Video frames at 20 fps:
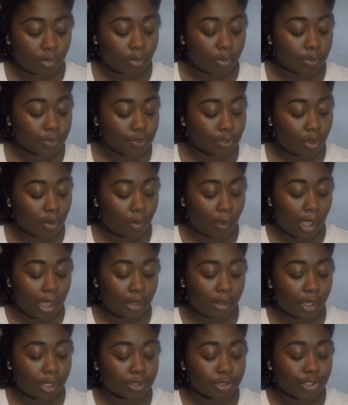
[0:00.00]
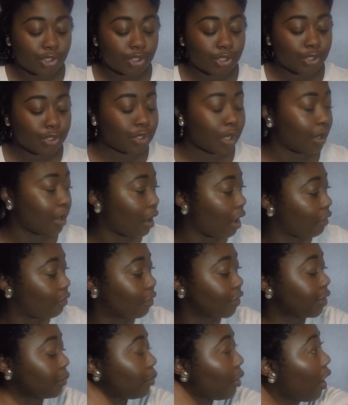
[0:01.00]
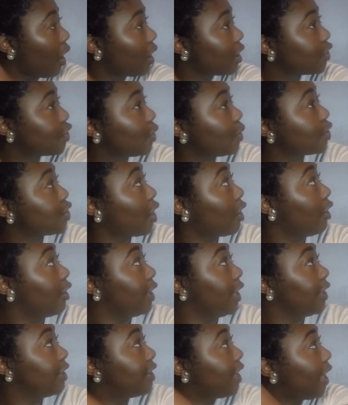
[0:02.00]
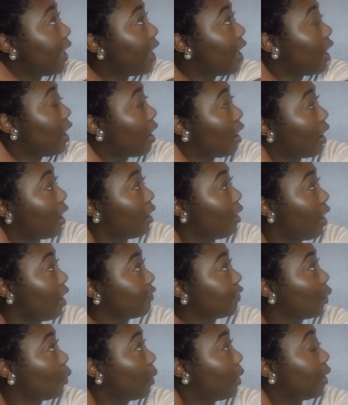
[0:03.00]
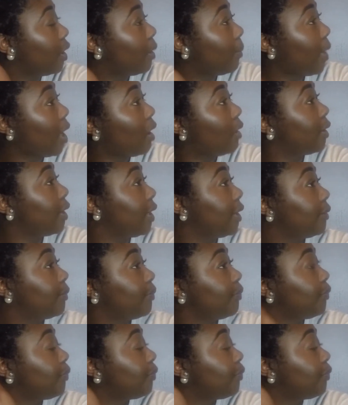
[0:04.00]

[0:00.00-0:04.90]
So I like to just start off with the product so it's already there. I don't have to worry about it.